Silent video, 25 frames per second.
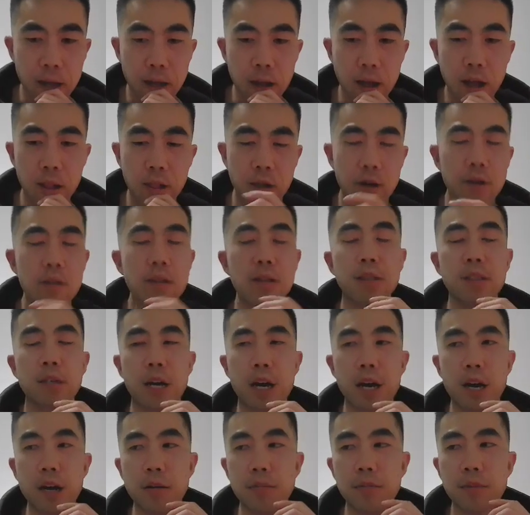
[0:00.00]
a lot of the
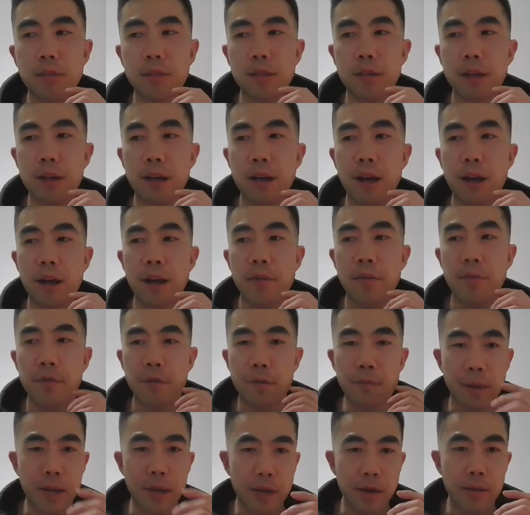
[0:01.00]
times
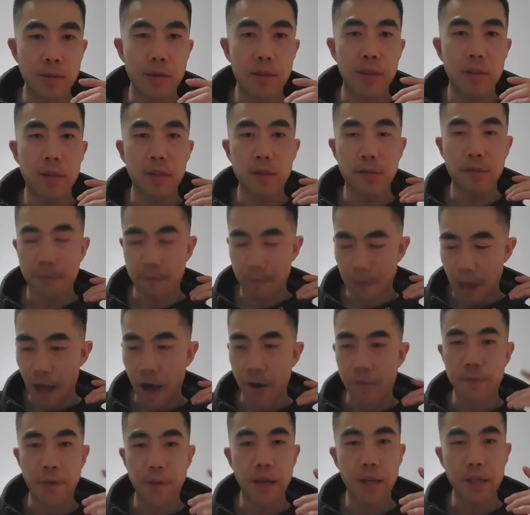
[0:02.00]
for me,
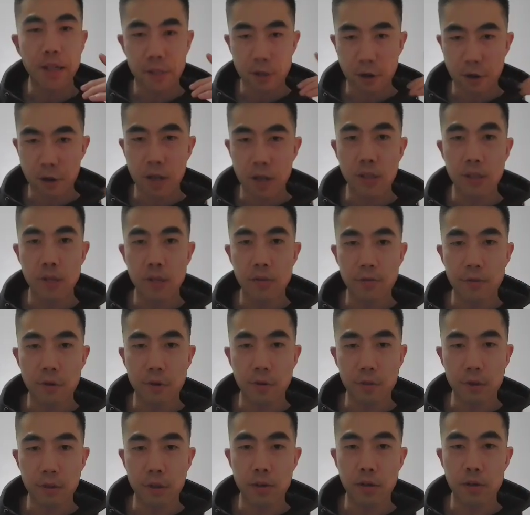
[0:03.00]
how things turn into
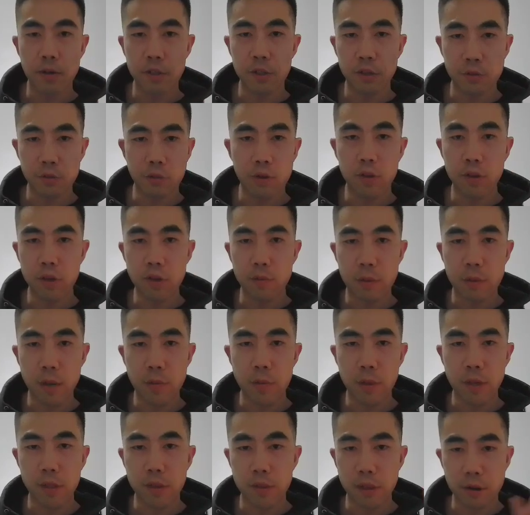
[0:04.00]
from short-term
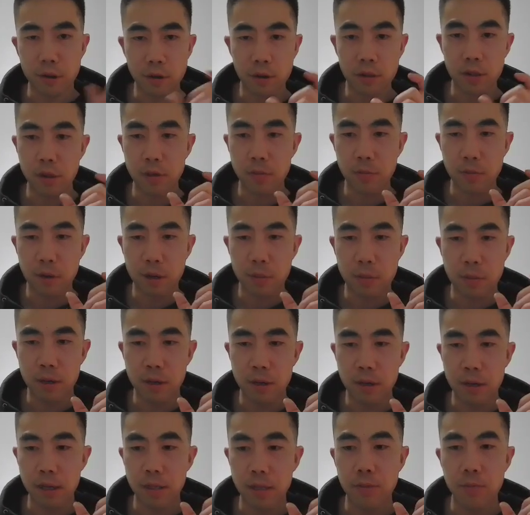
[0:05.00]
memory into long-term
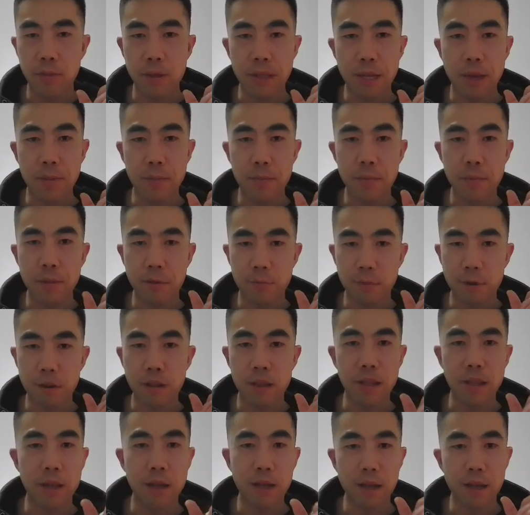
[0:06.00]
memory is when
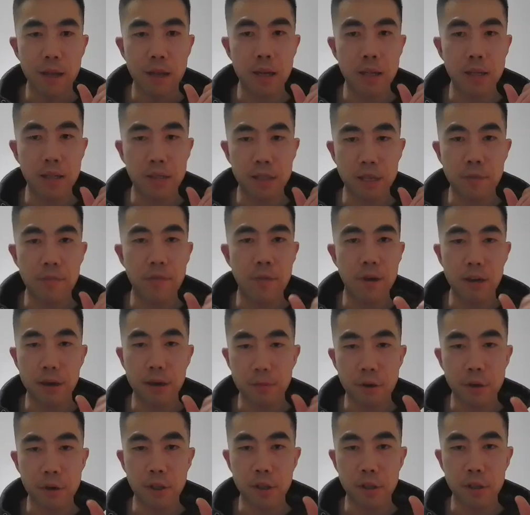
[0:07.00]
it's something
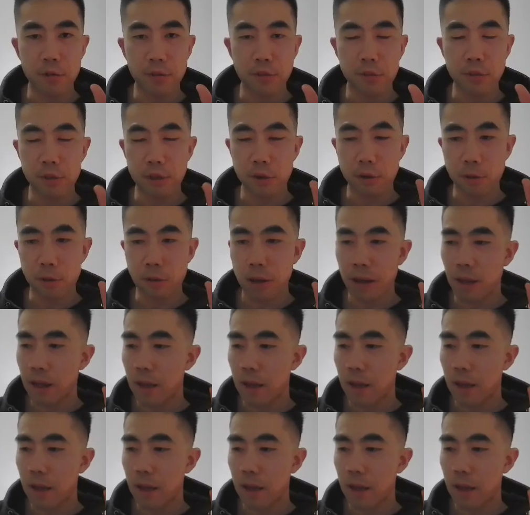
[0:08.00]
emotional. So